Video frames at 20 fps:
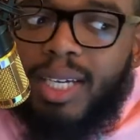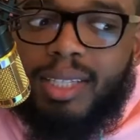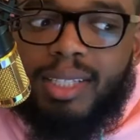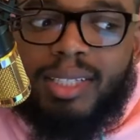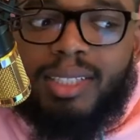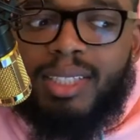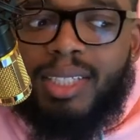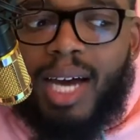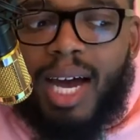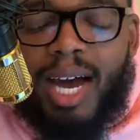
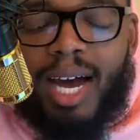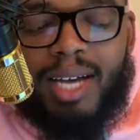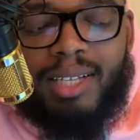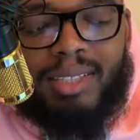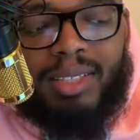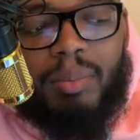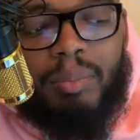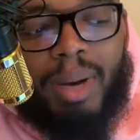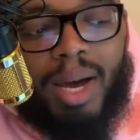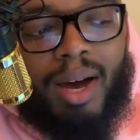signs
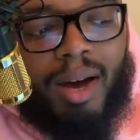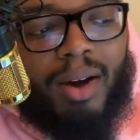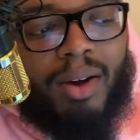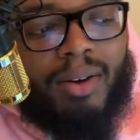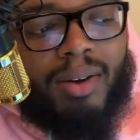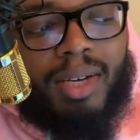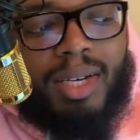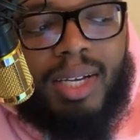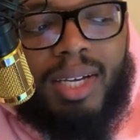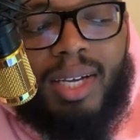
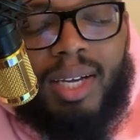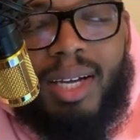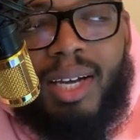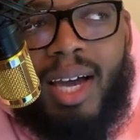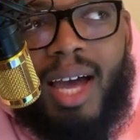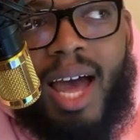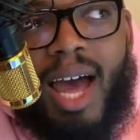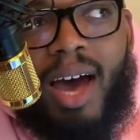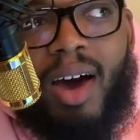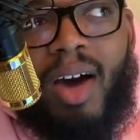about
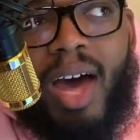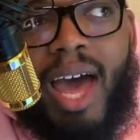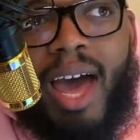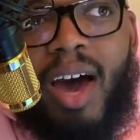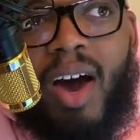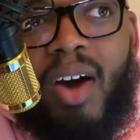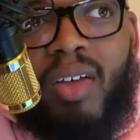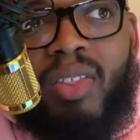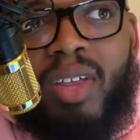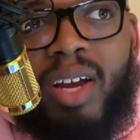
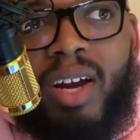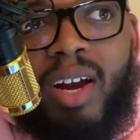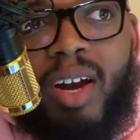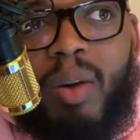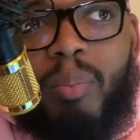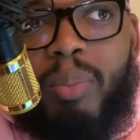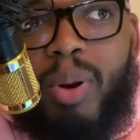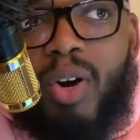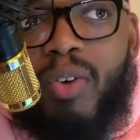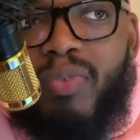how they're a
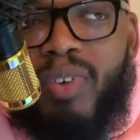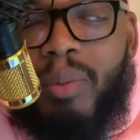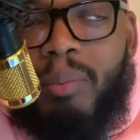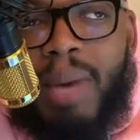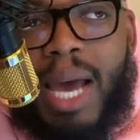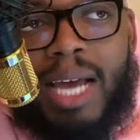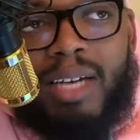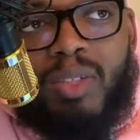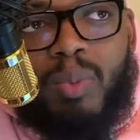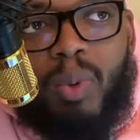perfect
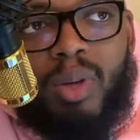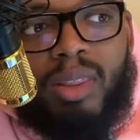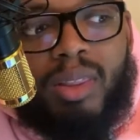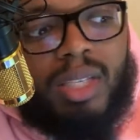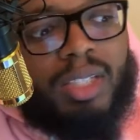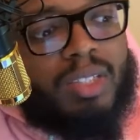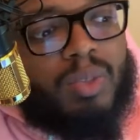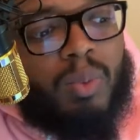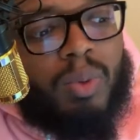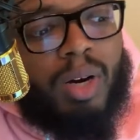match with
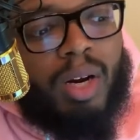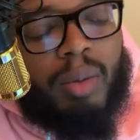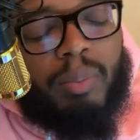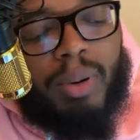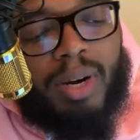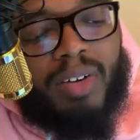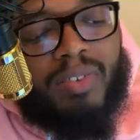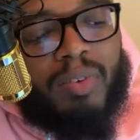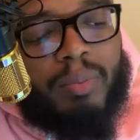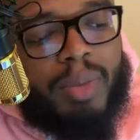this one or a
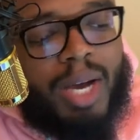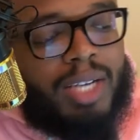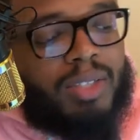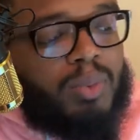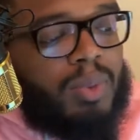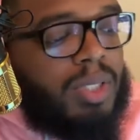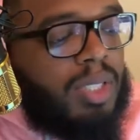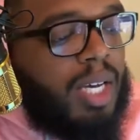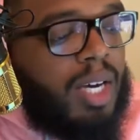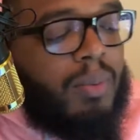perfect match
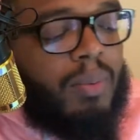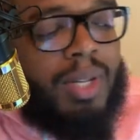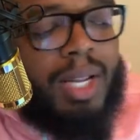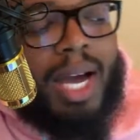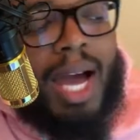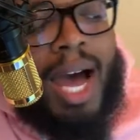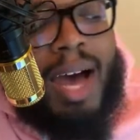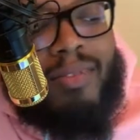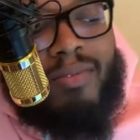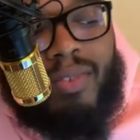with that one. Like
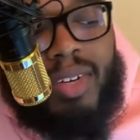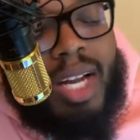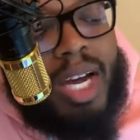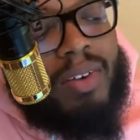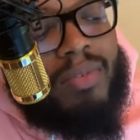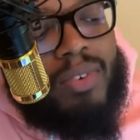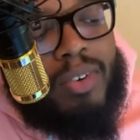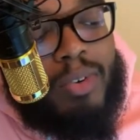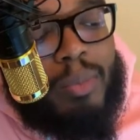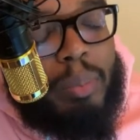I've
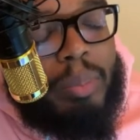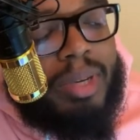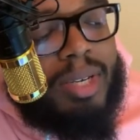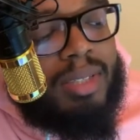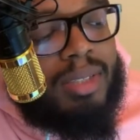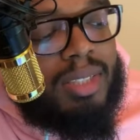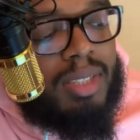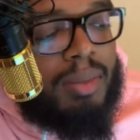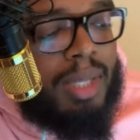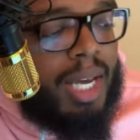never
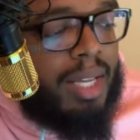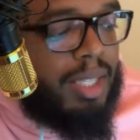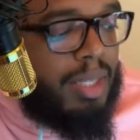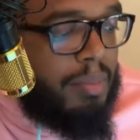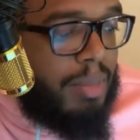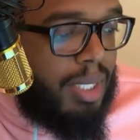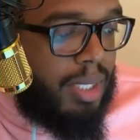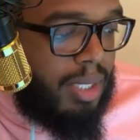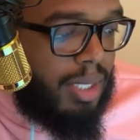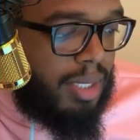been like, let
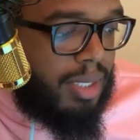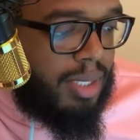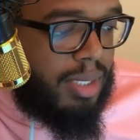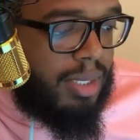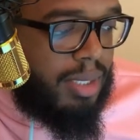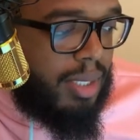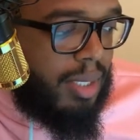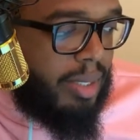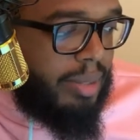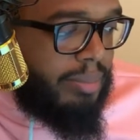me look
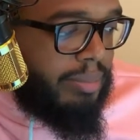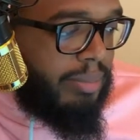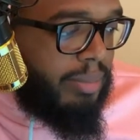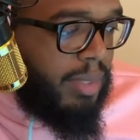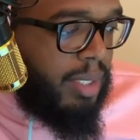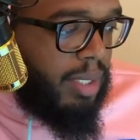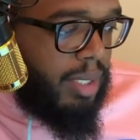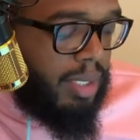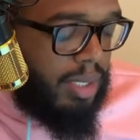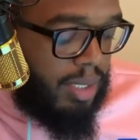this up,
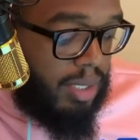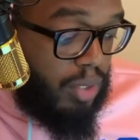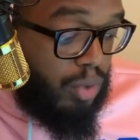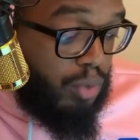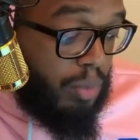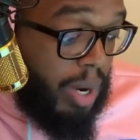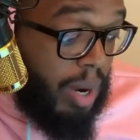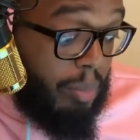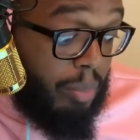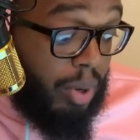see who
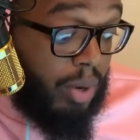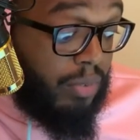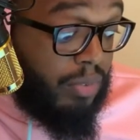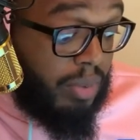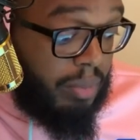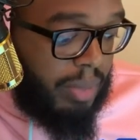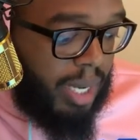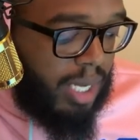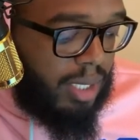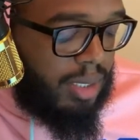my
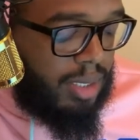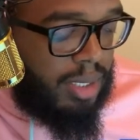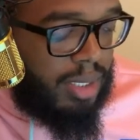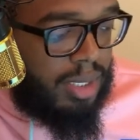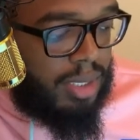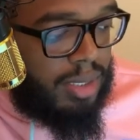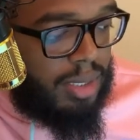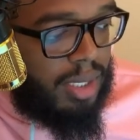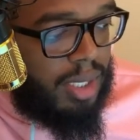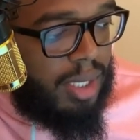perfect match
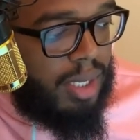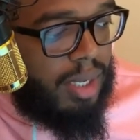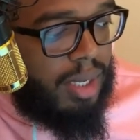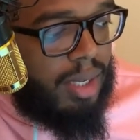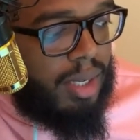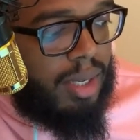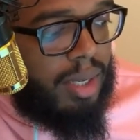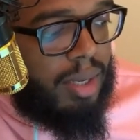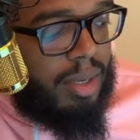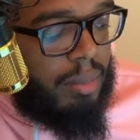is.
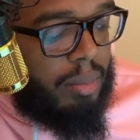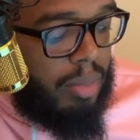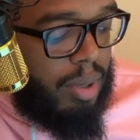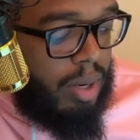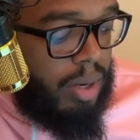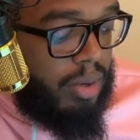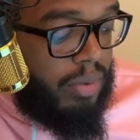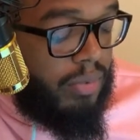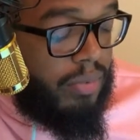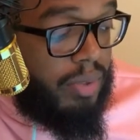
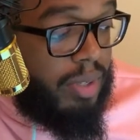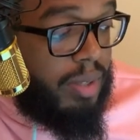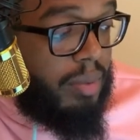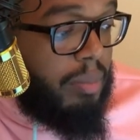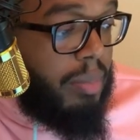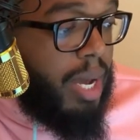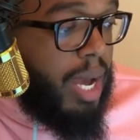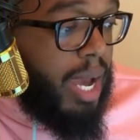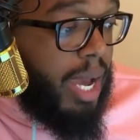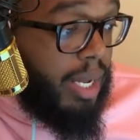Perfect
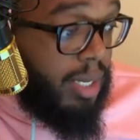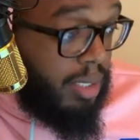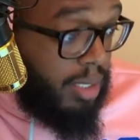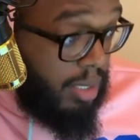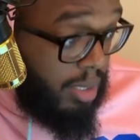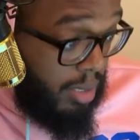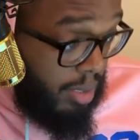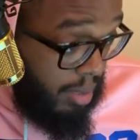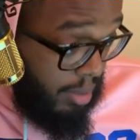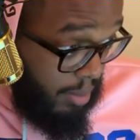
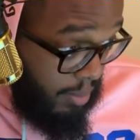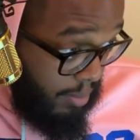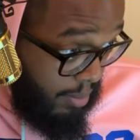match